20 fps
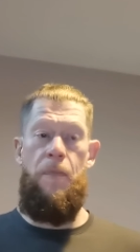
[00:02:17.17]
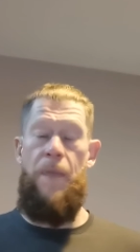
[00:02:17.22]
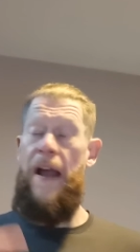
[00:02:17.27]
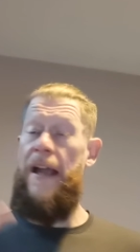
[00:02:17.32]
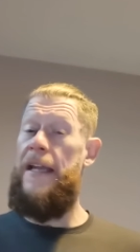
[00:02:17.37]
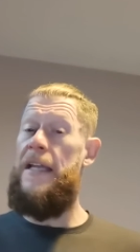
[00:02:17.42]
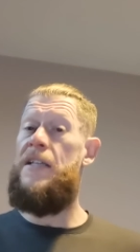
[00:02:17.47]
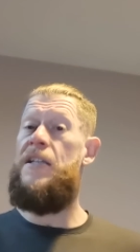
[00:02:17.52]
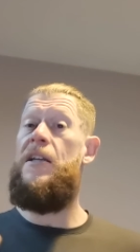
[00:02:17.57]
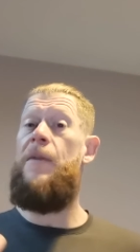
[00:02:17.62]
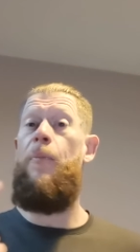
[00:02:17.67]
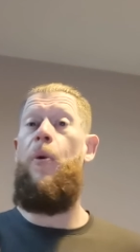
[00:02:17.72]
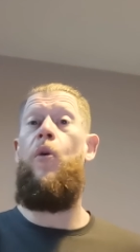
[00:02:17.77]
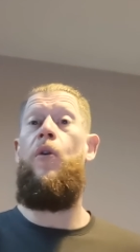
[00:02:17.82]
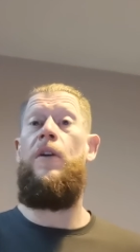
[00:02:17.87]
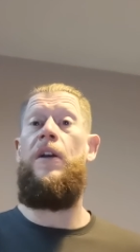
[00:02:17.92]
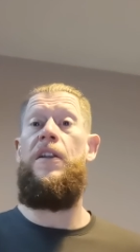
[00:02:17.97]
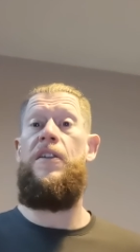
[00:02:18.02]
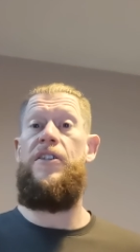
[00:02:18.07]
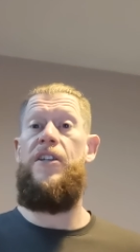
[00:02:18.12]
That is an
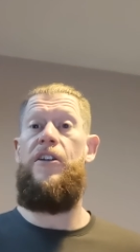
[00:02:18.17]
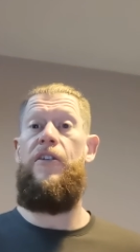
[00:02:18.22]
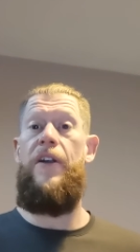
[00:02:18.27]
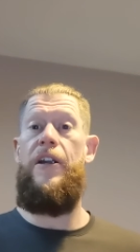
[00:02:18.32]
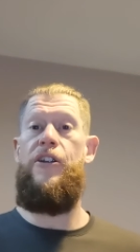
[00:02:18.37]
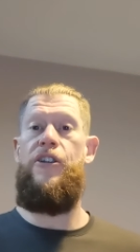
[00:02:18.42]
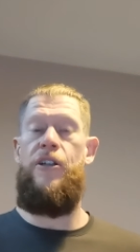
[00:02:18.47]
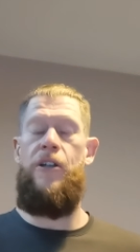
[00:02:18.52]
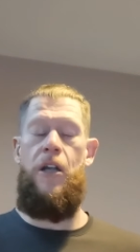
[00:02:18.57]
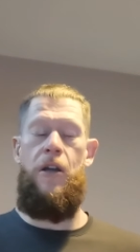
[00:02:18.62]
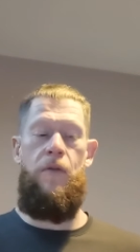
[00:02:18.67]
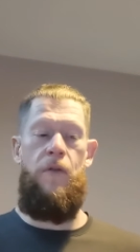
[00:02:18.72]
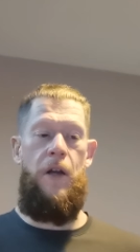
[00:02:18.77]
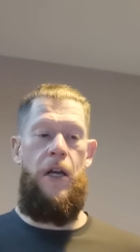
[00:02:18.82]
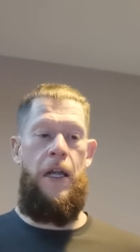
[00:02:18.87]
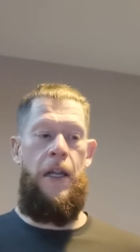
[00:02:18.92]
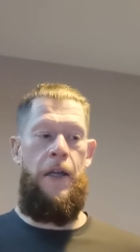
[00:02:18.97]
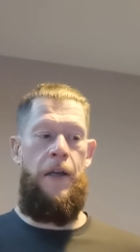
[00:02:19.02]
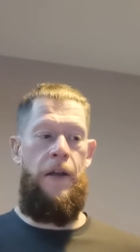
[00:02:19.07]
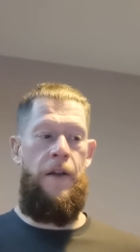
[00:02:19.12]
important consideration, though,
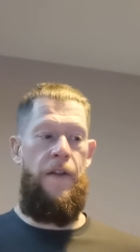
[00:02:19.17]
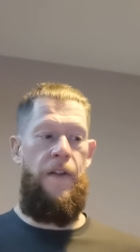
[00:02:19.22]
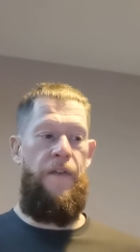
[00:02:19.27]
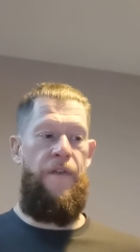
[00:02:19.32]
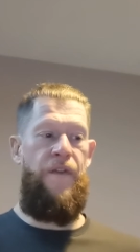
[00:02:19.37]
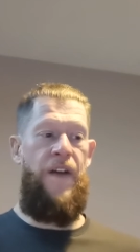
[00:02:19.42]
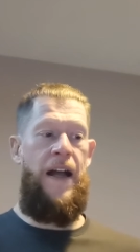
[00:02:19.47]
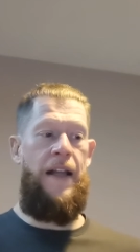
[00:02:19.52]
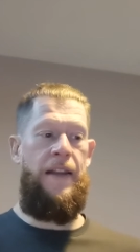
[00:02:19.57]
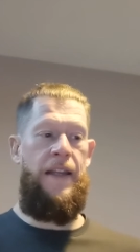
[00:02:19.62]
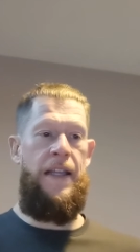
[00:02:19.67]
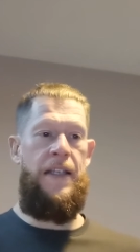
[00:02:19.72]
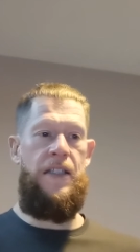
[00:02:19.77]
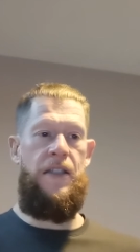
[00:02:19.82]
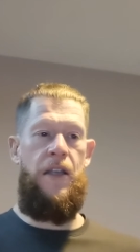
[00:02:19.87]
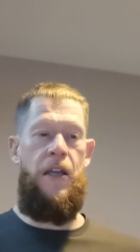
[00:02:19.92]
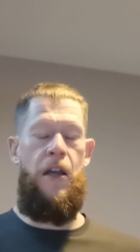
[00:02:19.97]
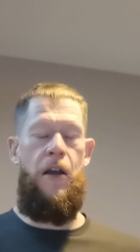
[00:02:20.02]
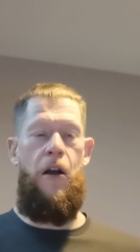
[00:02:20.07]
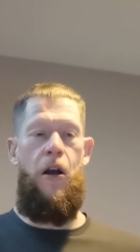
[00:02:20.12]
and the fact
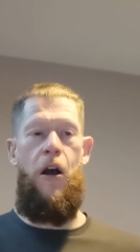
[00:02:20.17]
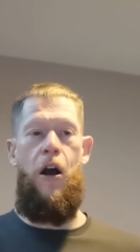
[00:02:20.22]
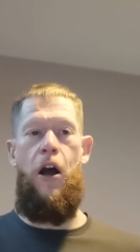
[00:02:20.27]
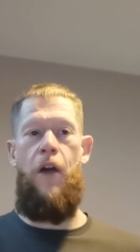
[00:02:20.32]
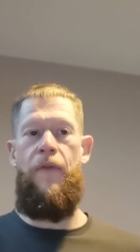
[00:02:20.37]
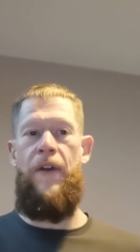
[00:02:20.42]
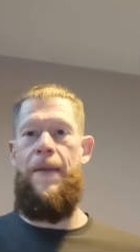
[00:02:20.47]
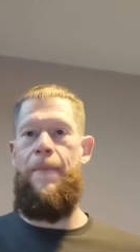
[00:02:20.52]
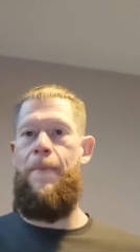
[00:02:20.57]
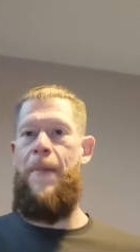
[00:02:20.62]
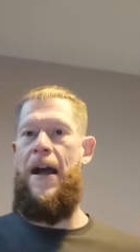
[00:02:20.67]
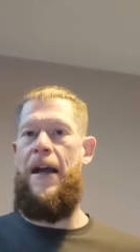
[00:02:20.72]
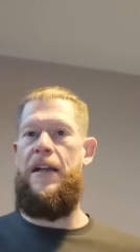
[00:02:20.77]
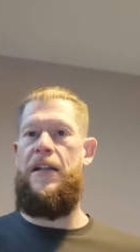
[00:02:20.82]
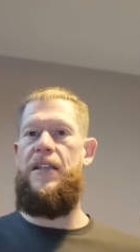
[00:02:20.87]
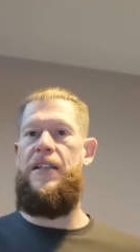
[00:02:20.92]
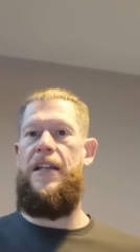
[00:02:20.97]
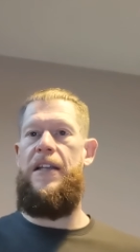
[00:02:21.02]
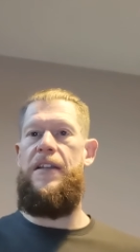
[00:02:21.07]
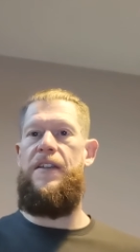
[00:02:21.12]
is that heart rate
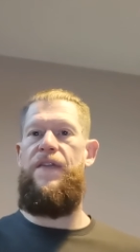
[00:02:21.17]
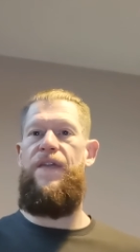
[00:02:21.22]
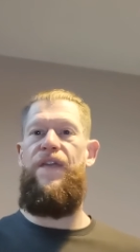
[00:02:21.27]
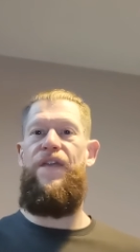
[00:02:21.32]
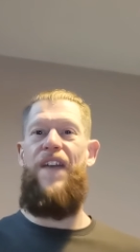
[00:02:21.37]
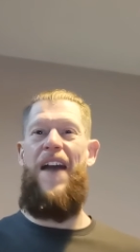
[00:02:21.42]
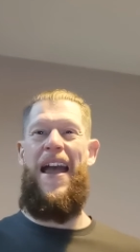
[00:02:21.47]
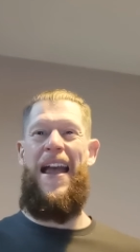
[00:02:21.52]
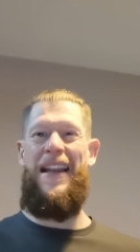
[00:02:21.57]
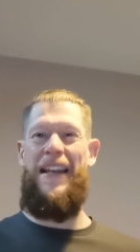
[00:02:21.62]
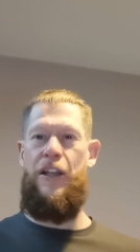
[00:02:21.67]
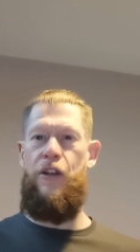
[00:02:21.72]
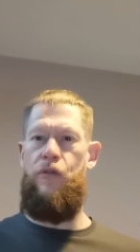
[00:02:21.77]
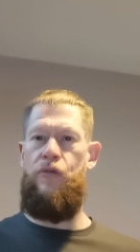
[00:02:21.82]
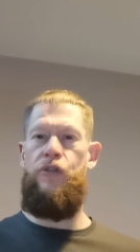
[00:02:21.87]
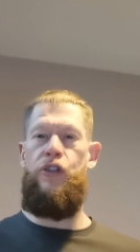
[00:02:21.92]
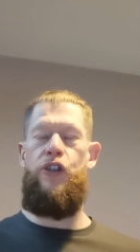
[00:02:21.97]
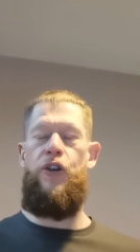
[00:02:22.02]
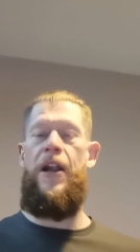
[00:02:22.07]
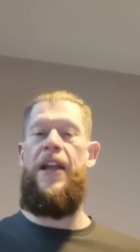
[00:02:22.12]
max is fairly
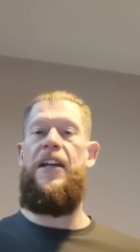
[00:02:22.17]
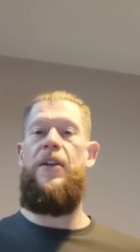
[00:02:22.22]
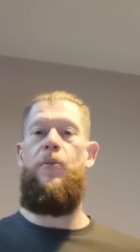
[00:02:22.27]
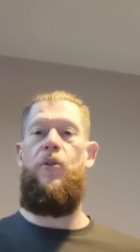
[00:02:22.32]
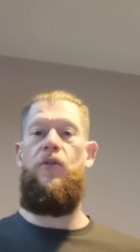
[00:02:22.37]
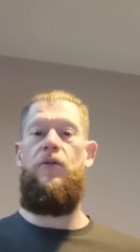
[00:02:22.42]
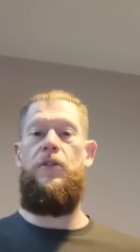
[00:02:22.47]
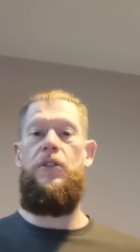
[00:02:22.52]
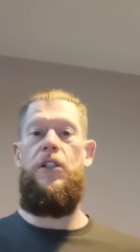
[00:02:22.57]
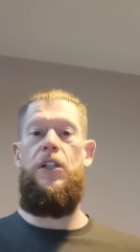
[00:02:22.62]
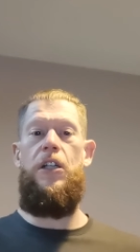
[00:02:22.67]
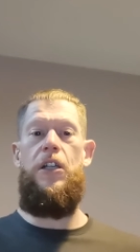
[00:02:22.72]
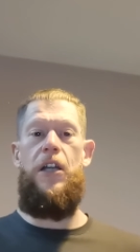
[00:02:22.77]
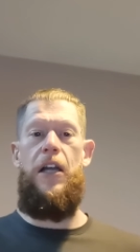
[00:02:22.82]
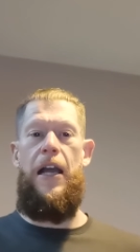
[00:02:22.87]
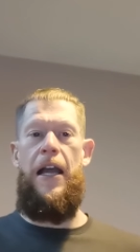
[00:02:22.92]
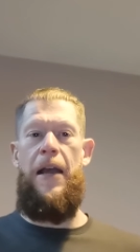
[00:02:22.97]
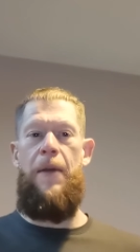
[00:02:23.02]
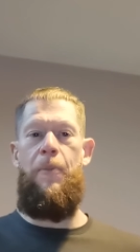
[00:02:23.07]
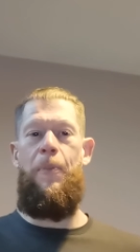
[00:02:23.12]
untrainable
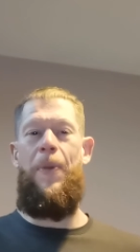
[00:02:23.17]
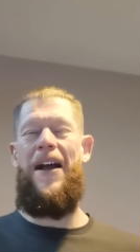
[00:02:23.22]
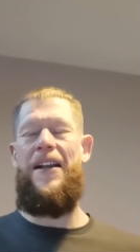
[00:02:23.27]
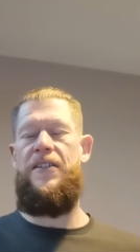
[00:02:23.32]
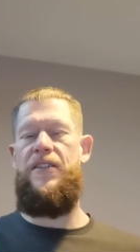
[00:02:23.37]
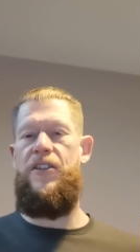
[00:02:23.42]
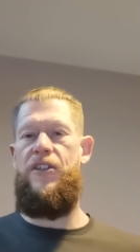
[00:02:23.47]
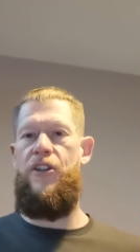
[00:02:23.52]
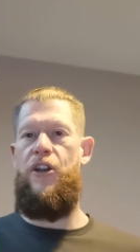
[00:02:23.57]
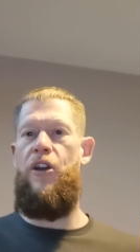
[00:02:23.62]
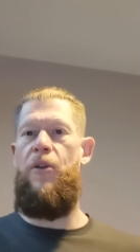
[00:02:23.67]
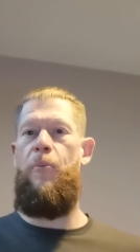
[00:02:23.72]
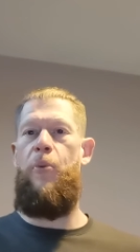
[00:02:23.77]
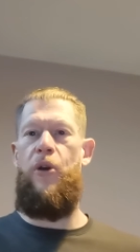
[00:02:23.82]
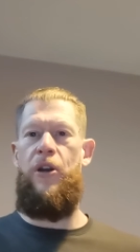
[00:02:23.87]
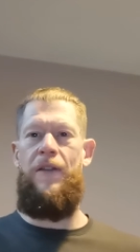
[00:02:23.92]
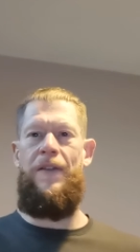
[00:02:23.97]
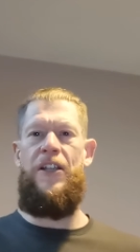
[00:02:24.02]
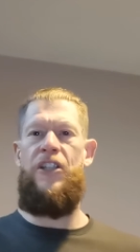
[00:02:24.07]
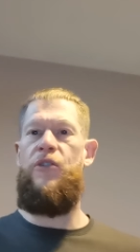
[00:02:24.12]
past a certain
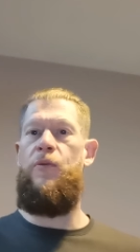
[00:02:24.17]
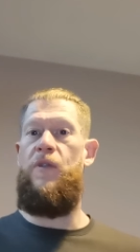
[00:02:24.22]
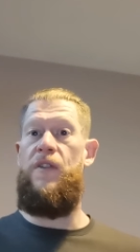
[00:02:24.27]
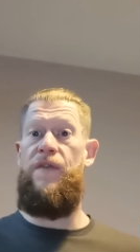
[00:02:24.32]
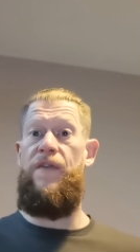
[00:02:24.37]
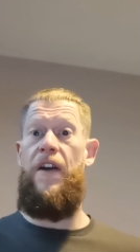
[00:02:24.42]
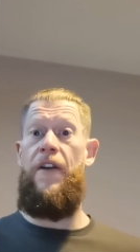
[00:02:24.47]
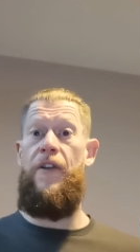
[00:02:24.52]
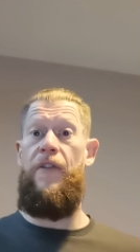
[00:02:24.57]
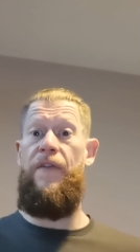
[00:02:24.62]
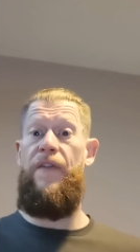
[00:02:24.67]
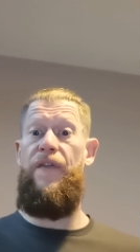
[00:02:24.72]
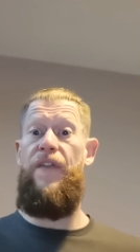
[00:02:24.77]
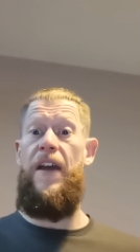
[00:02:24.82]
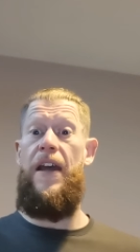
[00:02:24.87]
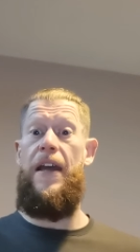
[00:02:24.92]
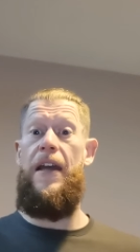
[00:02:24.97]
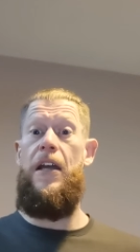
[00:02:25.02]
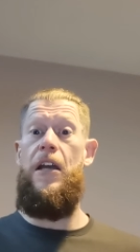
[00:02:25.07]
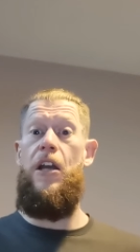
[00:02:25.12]
point unless someone's very
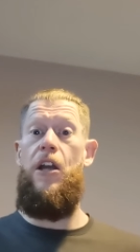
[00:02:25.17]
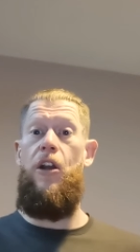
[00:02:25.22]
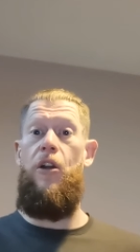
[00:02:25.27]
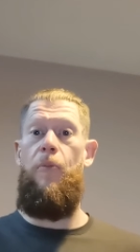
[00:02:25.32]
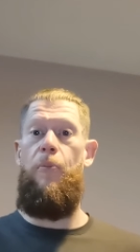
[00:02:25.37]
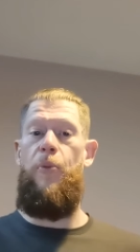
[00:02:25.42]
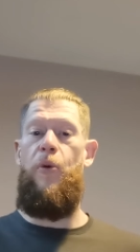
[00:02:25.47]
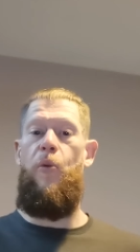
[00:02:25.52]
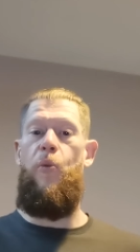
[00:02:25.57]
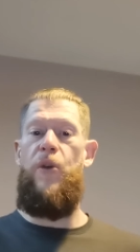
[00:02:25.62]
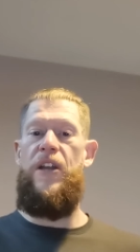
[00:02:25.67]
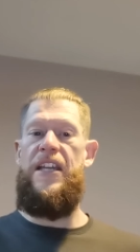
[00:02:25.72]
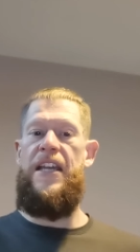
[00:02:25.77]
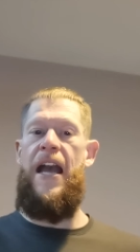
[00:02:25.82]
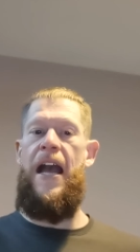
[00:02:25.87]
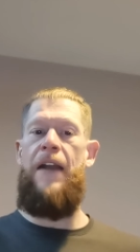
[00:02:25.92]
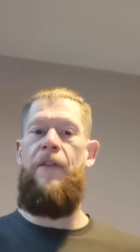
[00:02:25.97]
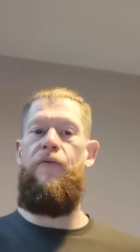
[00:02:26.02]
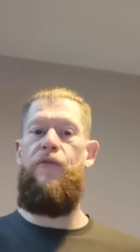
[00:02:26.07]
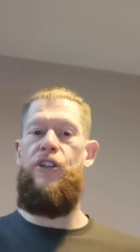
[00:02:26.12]
unfit, but we
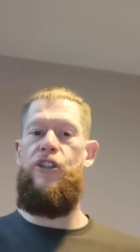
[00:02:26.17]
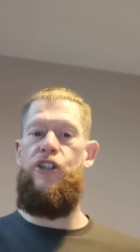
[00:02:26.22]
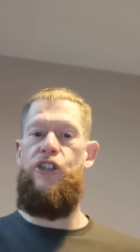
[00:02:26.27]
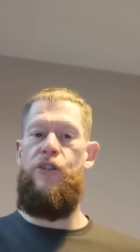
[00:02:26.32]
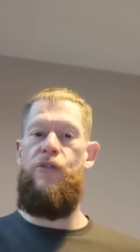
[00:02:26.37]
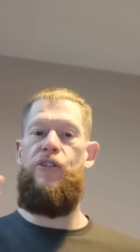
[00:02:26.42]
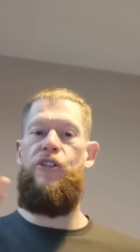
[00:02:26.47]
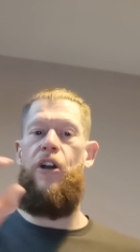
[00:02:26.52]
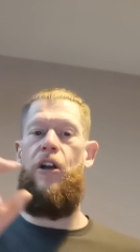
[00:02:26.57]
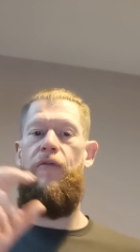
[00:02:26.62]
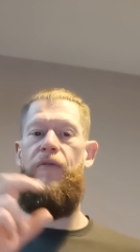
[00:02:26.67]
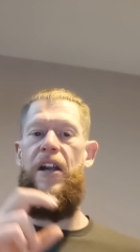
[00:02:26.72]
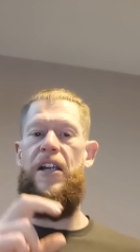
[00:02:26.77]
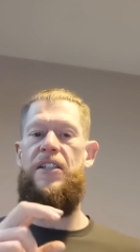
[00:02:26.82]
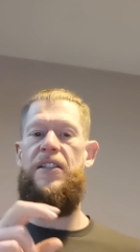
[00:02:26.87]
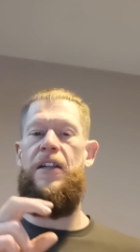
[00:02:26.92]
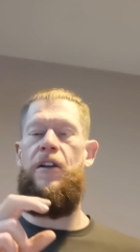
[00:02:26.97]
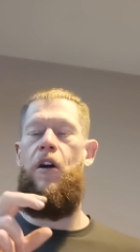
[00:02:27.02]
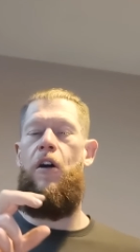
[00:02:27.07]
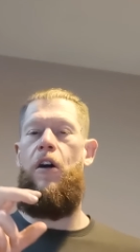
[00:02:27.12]
can reduce our
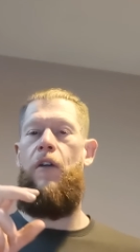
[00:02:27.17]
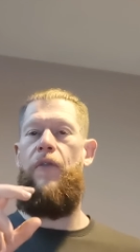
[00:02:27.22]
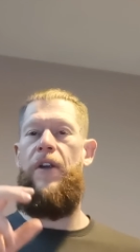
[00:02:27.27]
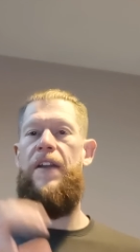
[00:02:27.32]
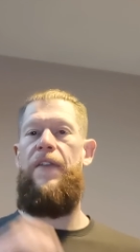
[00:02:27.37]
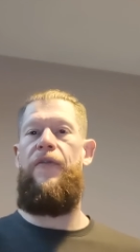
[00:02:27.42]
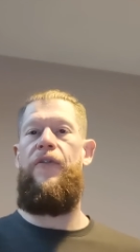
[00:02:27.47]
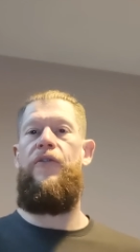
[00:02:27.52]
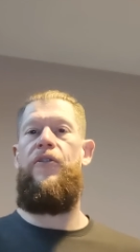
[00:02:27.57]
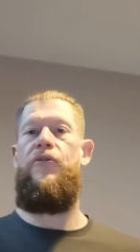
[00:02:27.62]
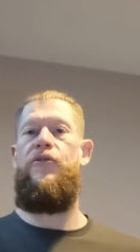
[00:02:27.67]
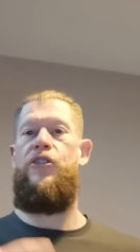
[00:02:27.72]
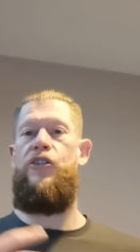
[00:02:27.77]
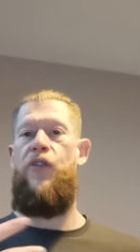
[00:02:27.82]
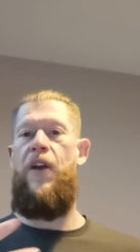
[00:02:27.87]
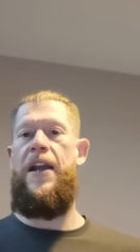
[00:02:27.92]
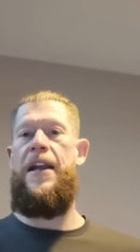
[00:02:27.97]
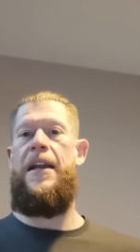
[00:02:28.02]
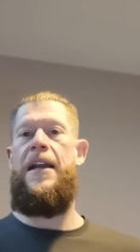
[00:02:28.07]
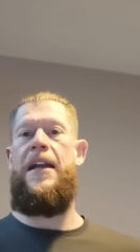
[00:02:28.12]
resting heart rate through those
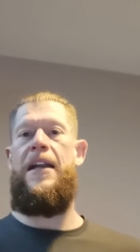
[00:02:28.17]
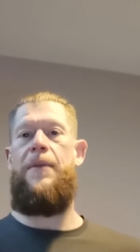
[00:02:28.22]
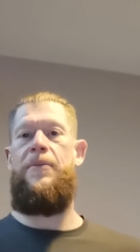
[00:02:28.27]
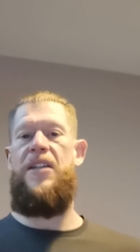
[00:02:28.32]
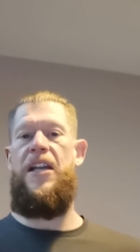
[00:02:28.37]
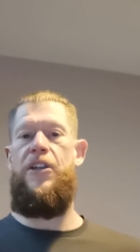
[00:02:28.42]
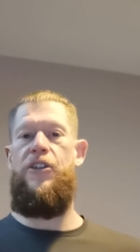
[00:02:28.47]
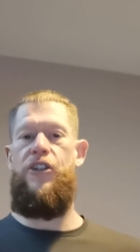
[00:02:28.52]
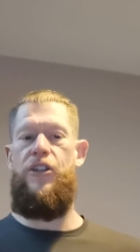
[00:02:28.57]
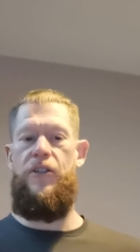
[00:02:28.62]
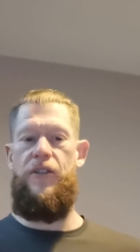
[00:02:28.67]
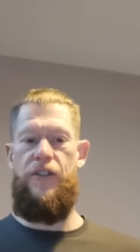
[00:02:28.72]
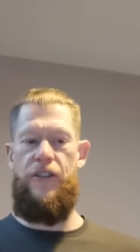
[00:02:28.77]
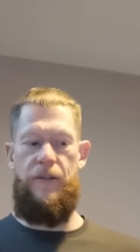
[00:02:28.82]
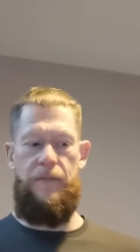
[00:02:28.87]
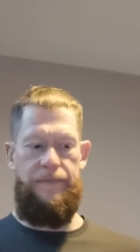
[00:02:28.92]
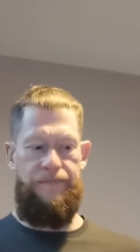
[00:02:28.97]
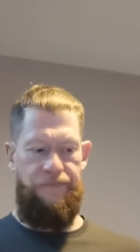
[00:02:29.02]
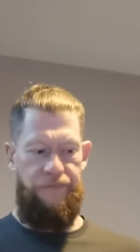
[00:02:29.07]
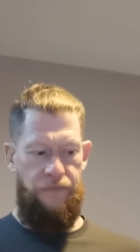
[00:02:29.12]
training
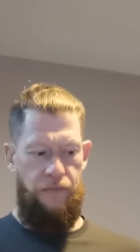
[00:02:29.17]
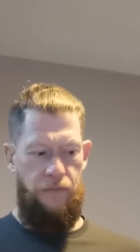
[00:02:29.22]
adaptations